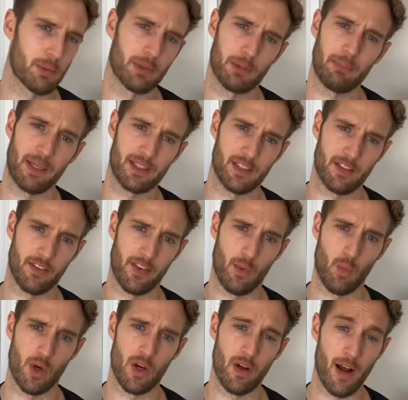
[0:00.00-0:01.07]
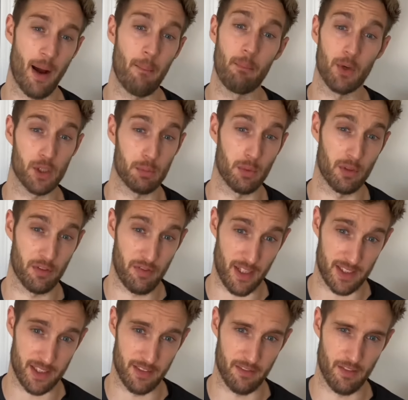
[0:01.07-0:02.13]
much better than they were and much more
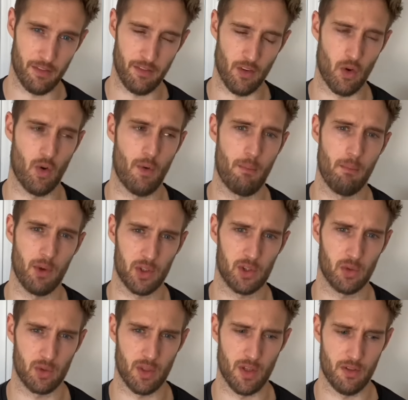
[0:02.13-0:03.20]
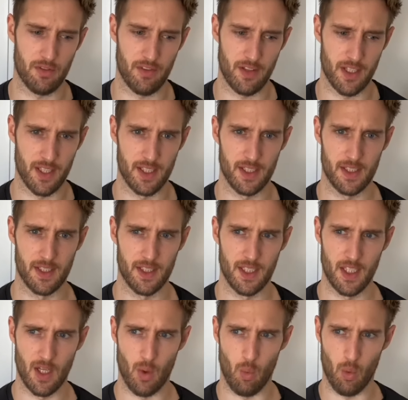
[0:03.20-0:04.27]
effective for muscle growth.
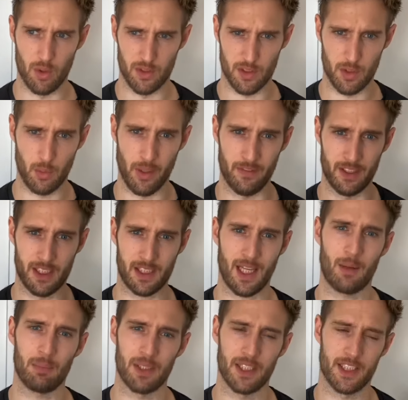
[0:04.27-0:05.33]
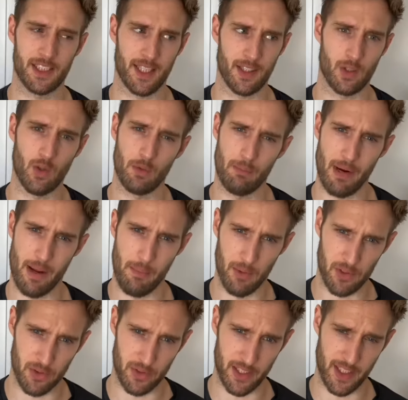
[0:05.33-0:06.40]
Once we've established that good mind
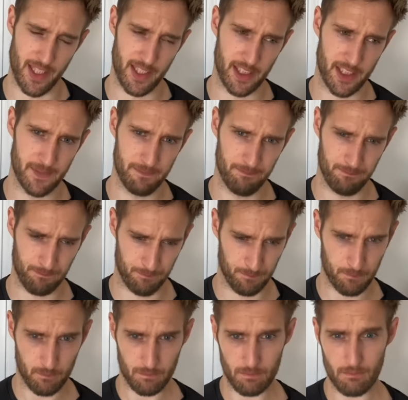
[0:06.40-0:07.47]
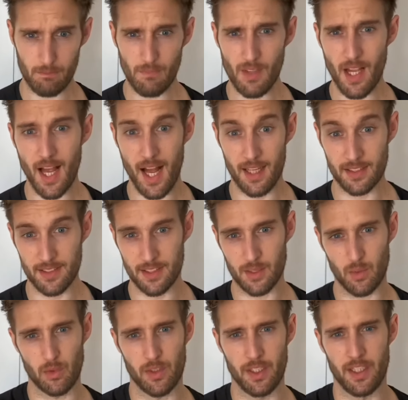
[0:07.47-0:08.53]
muscle connection, and
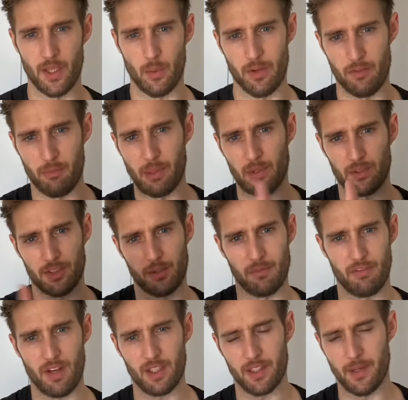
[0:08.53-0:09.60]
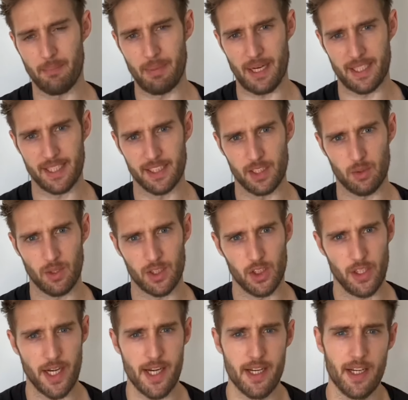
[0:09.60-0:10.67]
you know we've built some volume back into our
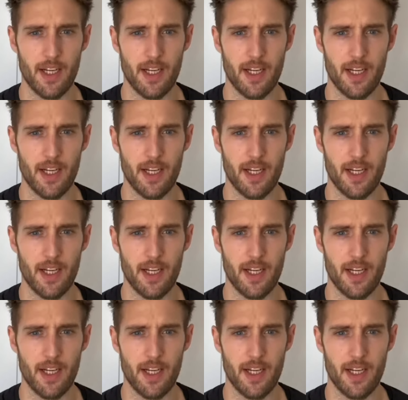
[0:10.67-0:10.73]
training